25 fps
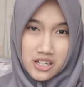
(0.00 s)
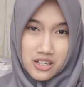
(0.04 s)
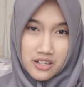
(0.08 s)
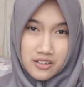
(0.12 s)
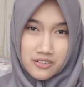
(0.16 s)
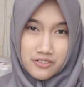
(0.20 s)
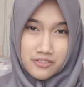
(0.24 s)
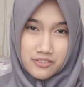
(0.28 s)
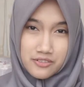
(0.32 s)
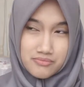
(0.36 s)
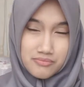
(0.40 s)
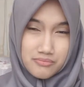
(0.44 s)

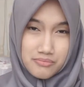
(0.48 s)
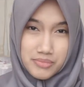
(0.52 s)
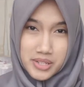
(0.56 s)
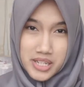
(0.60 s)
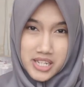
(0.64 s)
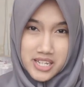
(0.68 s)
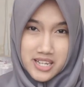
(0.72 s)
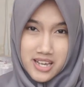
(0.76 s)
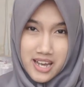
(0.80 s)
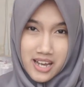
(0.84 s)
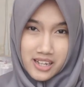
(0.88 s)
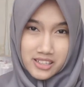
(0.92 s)
of
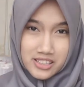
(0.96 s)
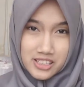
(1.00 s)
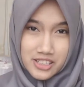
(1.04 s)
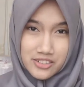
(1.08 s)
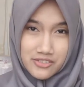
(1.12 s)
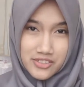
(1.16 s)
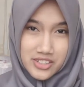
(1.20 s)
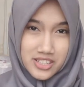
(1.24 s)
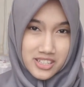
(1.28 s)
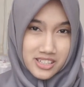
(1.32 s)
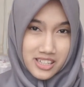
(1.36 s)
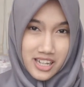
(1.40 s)
being
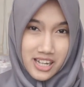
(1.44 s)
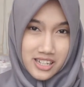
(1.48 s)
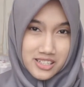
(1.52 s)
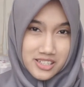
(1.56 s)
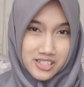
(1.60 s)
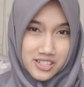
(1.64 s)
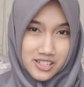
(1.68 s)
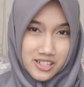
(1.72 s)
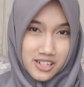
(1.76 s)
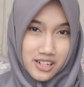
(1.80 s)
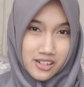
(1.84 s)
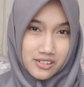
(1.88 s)
active in
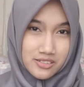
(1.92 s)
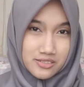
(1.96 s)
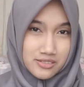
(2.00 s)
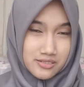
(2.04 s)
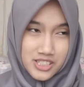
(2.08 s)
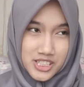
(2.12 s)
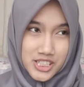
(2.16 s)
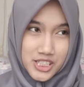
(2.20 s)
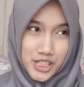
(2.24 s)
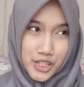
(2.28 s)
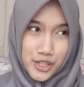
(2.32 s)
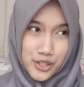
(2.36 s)
class,
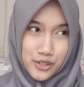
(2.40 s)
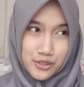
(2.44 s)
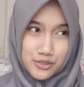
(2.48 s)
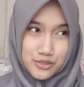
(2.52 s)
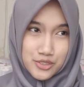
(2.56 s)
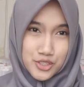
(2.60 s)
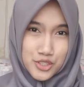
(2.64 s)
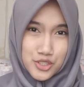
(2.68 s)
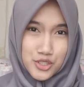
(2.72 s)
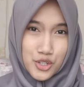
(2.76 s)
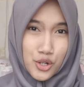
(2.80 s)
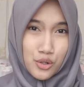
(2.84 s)
So
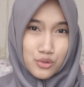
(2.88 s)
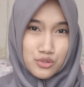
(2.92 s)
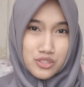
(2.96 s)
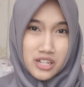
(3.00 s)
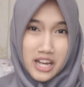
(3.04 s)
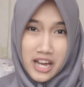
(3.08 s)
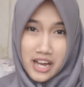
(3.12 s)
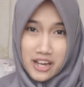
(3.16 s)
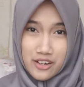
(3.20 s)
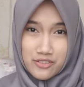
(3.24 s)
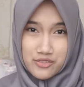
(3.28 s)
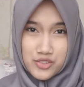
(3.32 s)
you don't
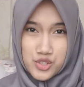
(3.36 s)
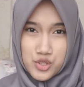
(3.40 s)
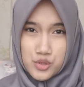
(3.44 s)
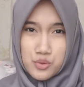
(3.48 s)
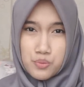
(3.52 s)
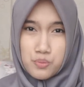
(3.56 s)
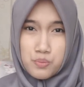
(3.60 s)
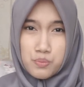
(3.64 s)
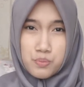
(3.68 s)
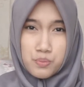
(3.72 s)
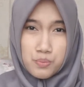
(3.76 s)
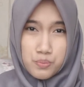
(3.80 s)
have
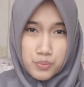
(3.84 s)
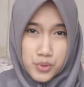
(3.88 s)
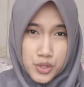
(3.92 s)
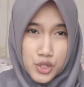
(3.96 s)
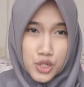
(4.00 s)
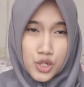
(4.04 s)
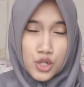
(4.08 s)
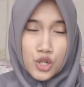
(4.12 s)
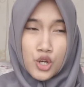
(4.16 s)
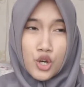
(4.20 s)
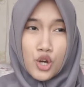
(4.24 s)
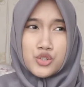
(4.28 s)
to
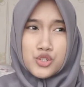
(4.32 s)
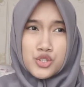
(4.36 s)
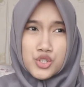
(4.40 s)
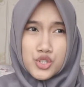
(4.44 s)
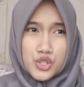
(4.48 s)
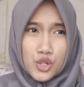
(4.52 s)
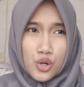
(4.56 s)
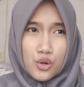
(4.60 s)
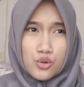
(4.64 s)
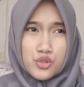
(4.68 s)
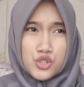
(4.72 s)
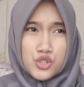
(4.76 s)
be so